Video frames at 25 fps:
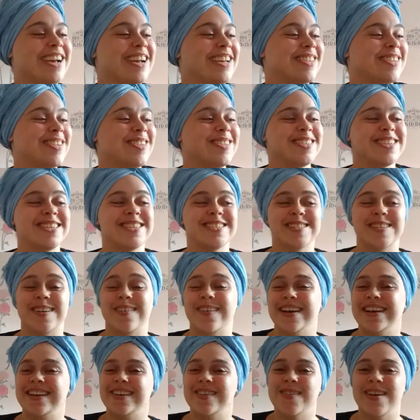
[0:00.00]
I learned it, so
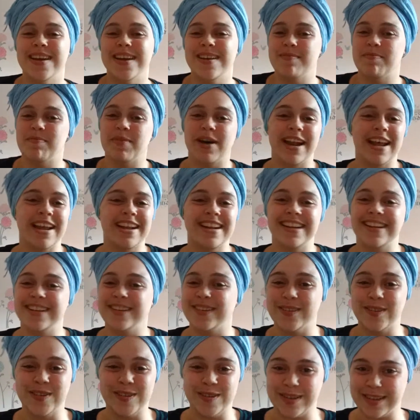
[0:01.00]
I knew it, but I
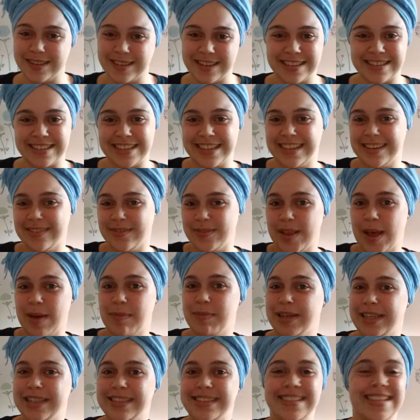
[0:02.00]
didn't learn the lesson, if that
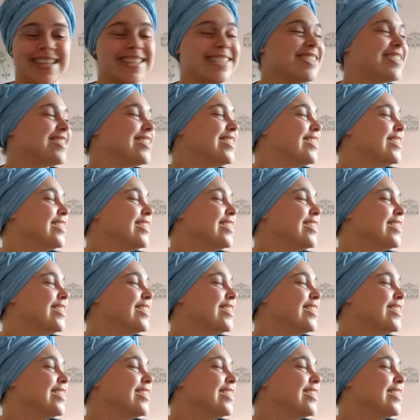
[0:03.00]
makes sense.